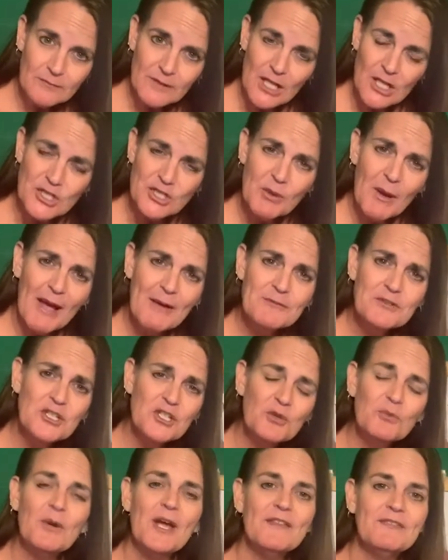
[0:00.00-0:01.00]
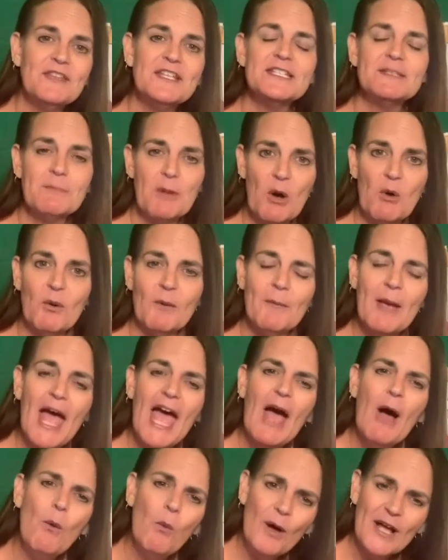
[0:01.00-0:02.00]
So after you read this poem,
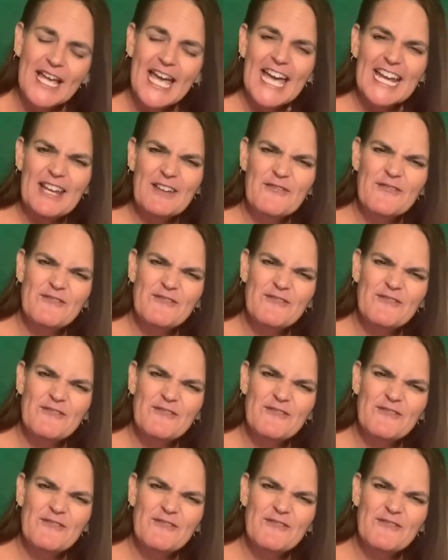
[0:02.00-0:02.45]
what kind of